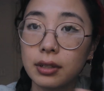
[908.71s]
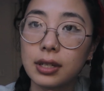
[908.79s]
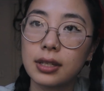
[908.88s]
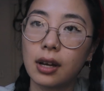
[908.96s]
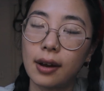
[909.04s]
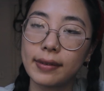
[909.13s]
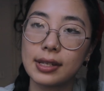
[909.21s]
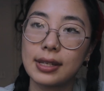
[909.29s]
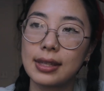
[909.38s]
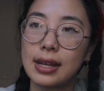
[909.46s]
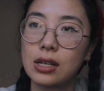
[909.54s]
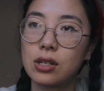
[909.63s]
because
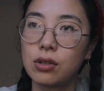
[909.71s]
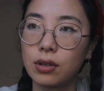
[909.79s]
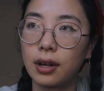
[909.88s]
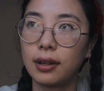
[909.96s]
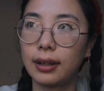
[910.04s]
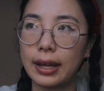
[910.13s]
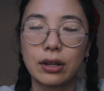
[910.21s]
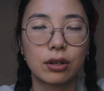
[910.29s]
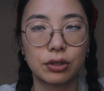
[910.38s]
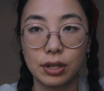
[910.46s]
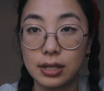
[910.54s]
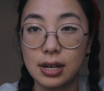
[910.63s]
obviously they do not like or
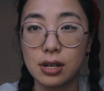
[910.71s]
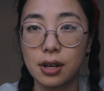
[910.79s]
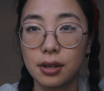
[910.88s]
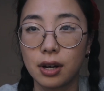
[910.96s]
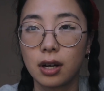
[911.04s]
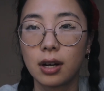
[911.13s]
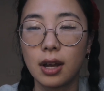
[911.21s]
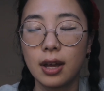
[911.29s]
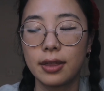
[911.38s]
trust each other.